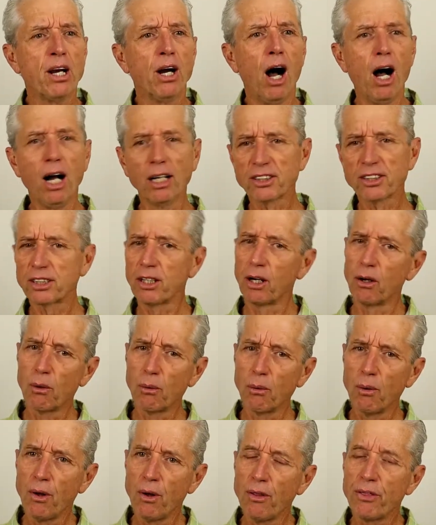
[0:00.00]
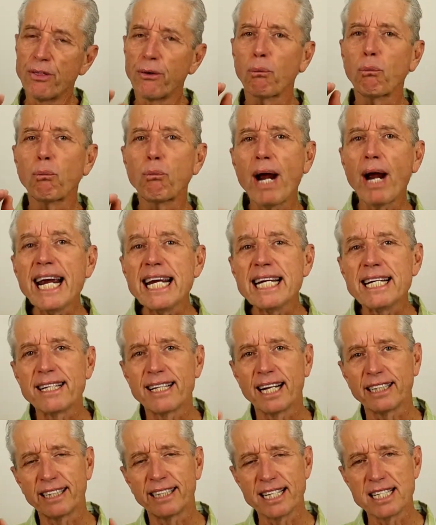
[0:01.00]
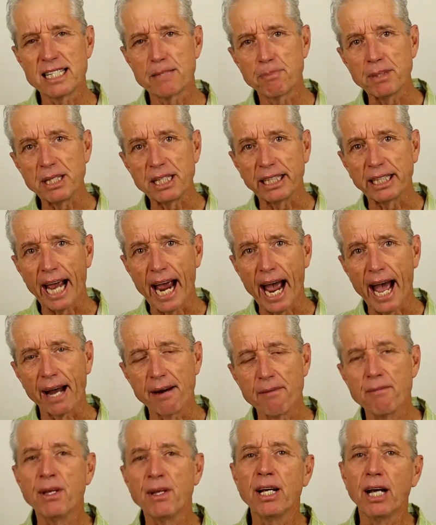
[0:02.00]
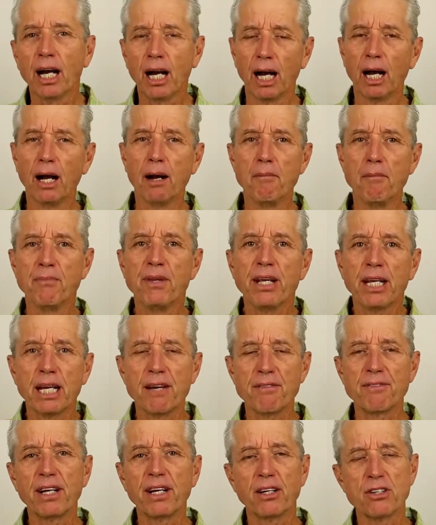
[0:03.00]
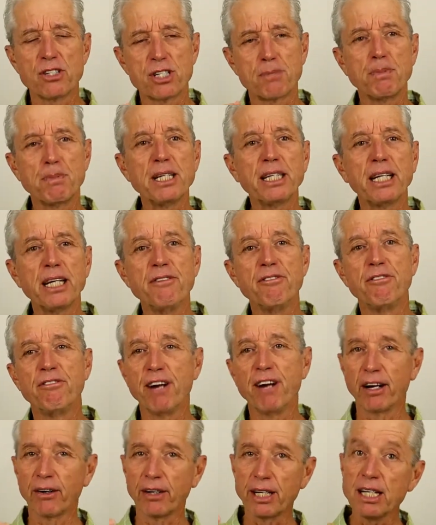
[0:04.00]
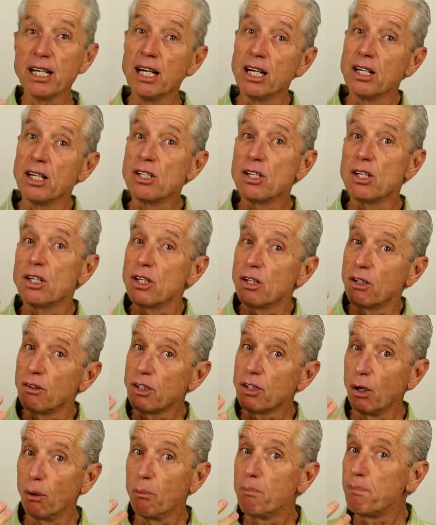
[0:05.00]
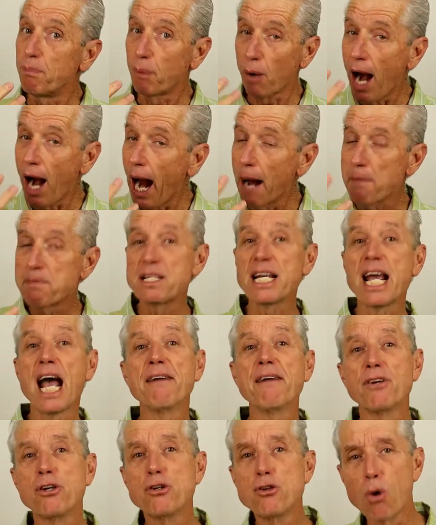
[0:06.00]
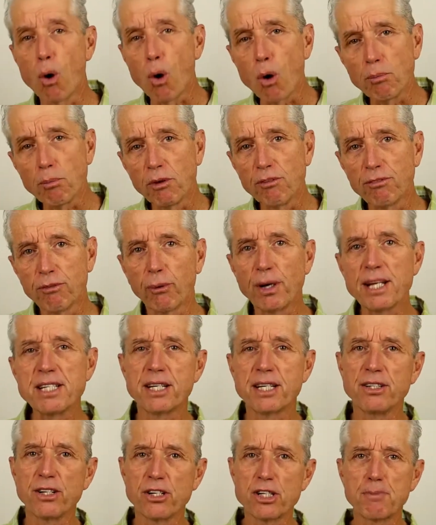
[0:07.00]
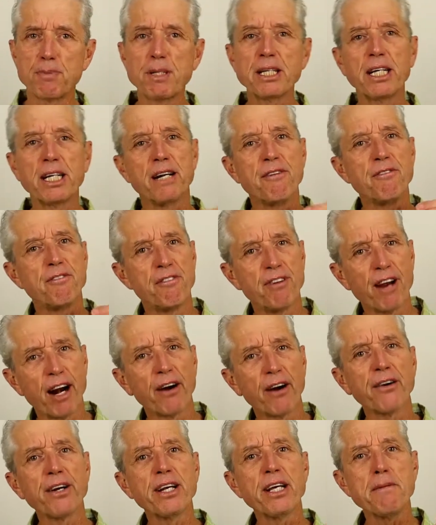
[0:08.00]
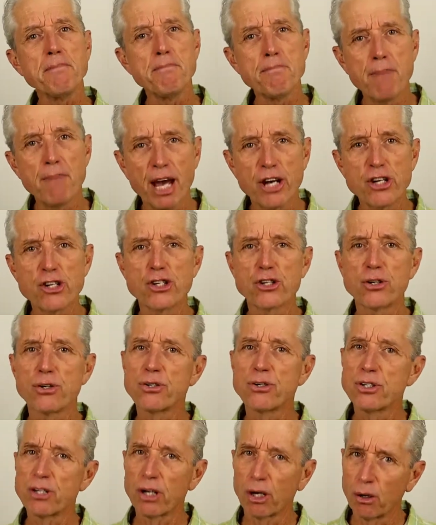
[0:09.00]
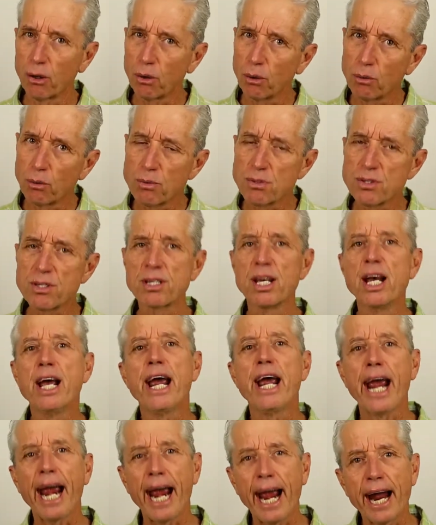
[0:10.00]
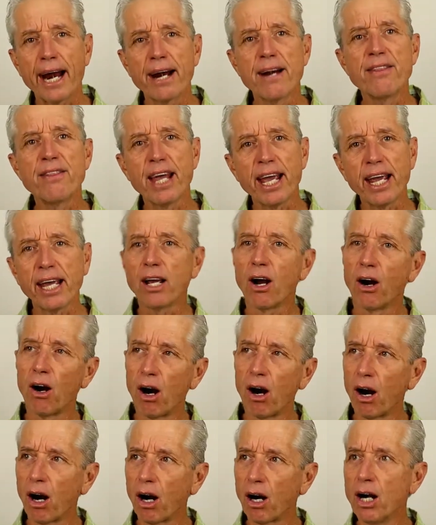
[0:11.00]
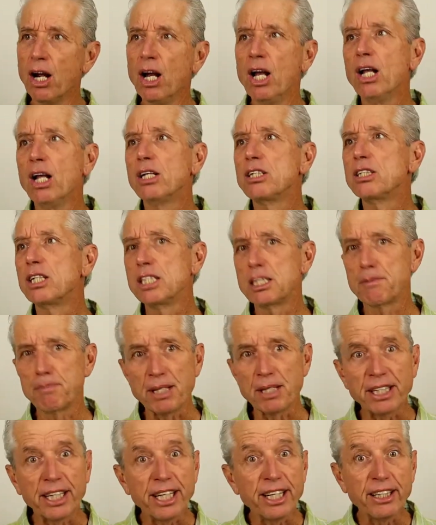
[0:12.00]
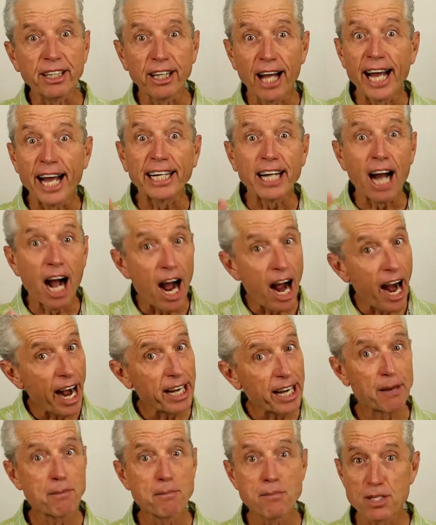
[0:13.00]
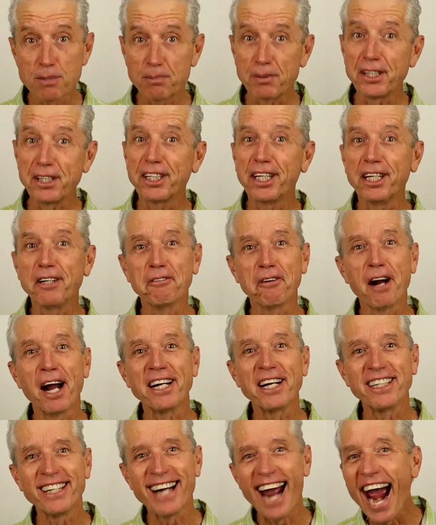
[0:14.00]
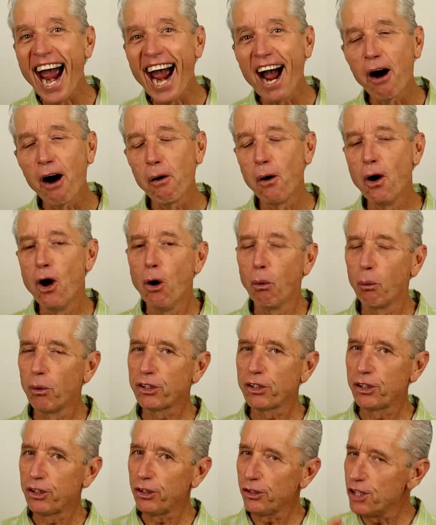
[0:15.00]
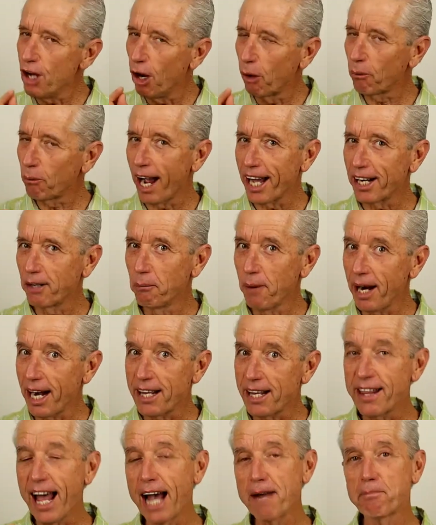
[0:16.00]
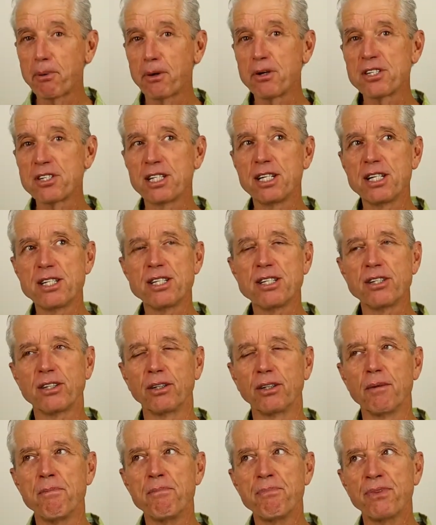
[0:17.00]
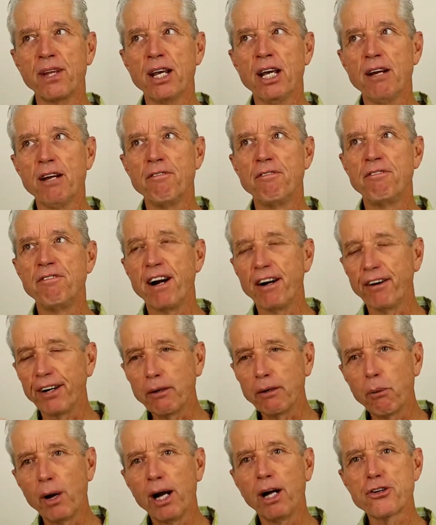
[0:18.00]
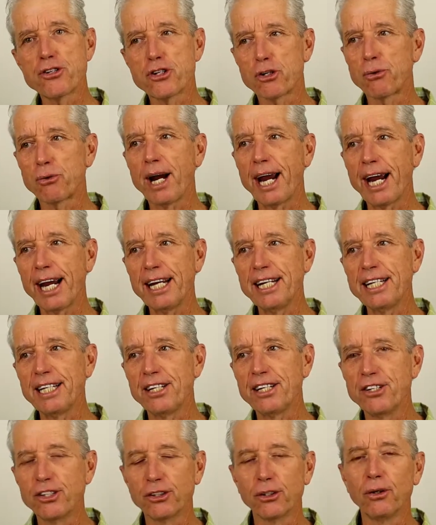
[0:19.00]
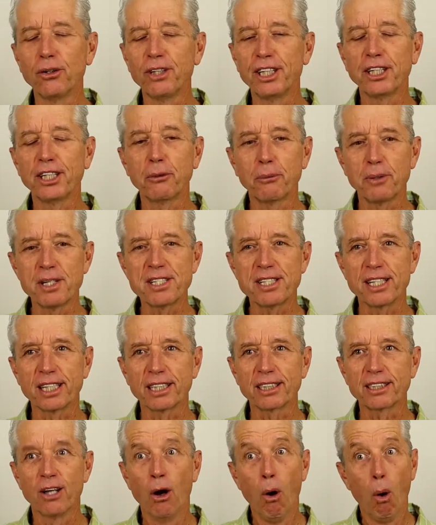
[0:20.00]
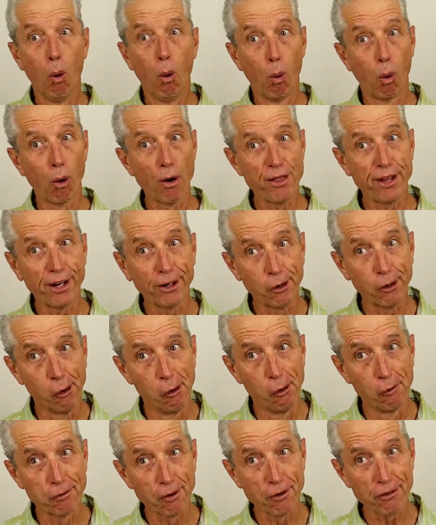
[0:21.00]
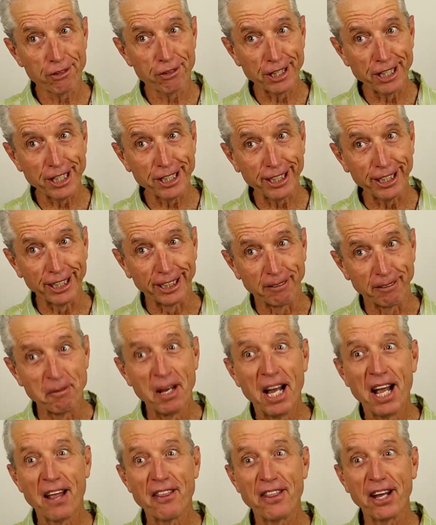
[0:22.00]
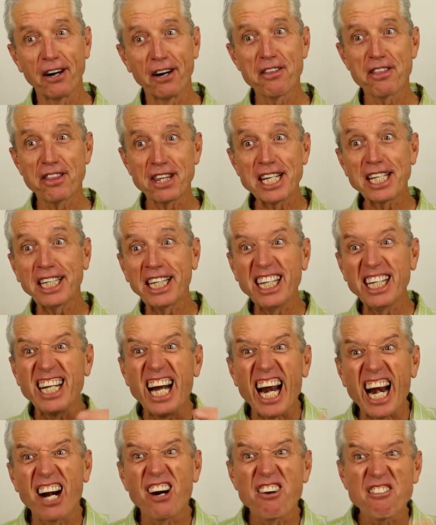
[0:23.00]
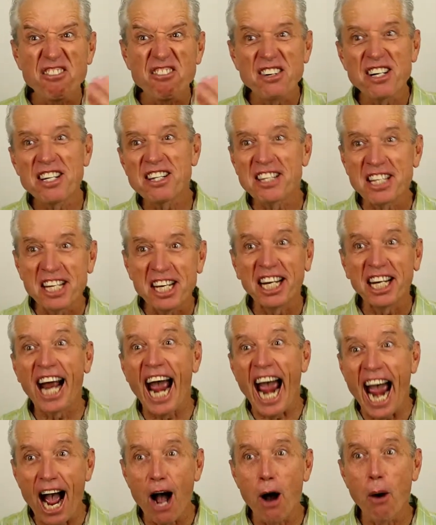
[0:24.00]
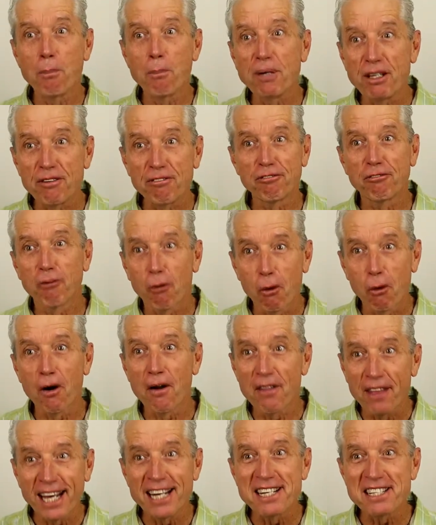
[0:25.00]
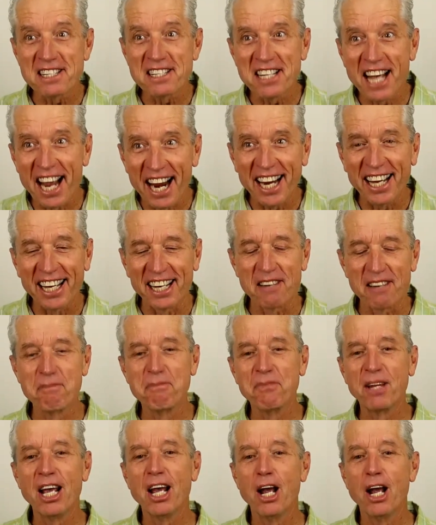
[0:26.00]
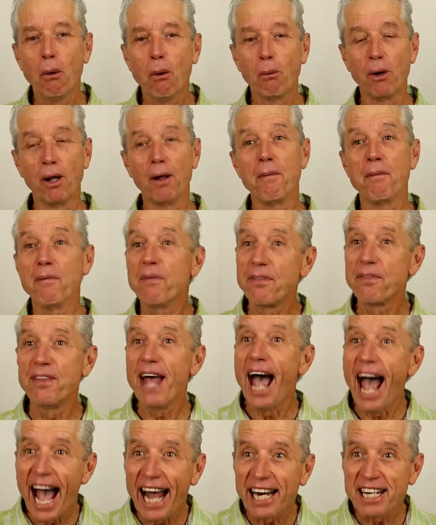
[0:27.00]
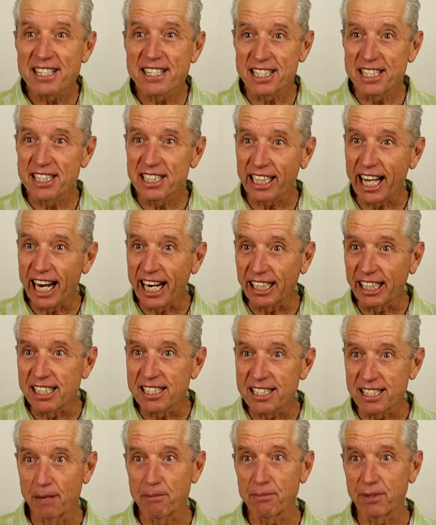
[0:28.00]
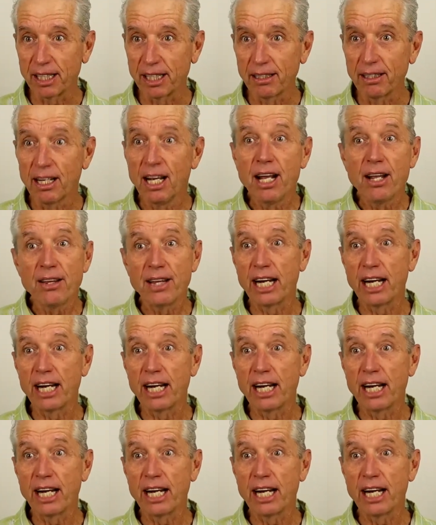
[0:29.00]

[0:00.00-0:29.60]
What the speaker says: Also, the rate that they speak at. If they're speaking very, perhaps they have a normal voice and they're speaking in very measured tones, and they are speaking like I am speaking right now. Well, you know right away that person is either very well trained in neurolinguistics or they're overthinking. They're thinking everything out before they say it. Well, that is indicating something